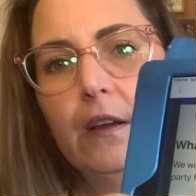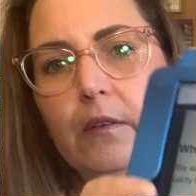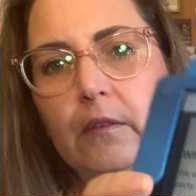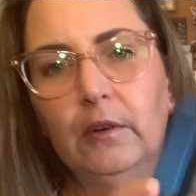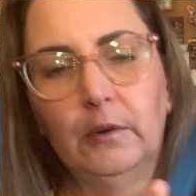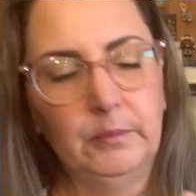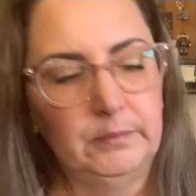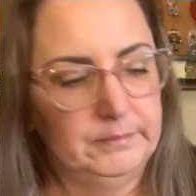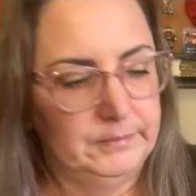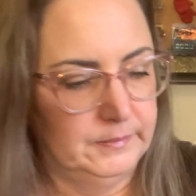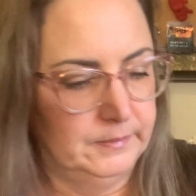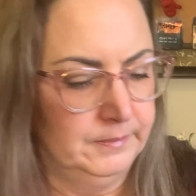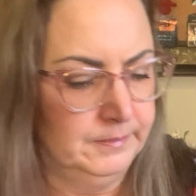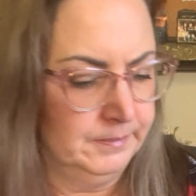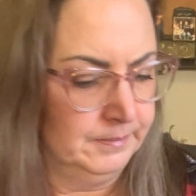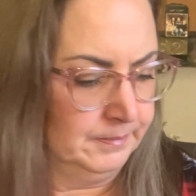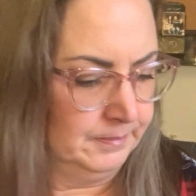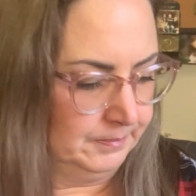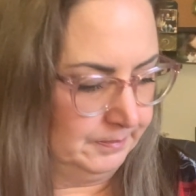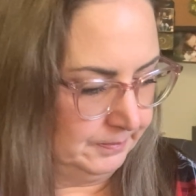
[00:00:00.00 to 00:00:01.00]
Oh,
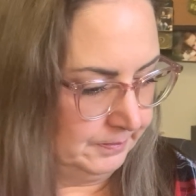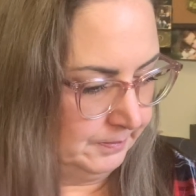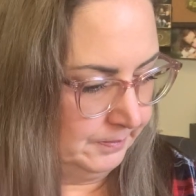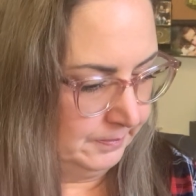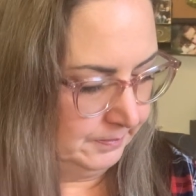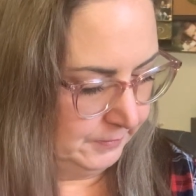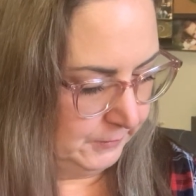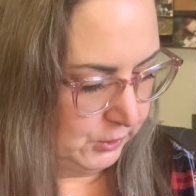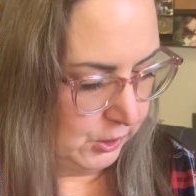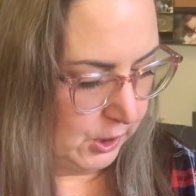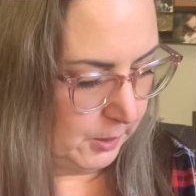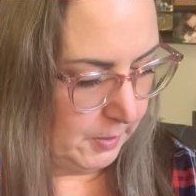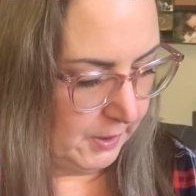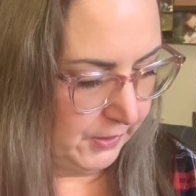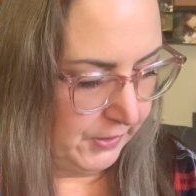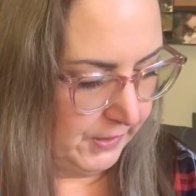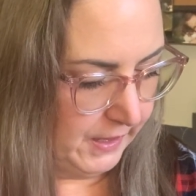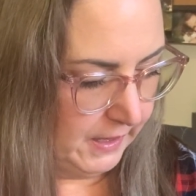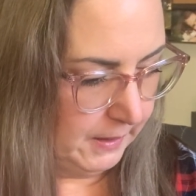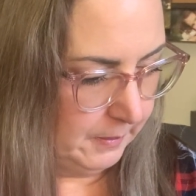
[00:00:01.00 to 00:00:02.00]
sorry
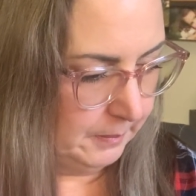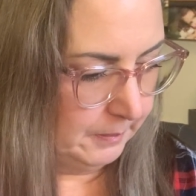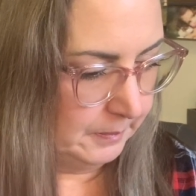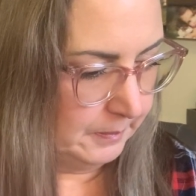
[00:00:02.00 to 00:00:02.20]
about that.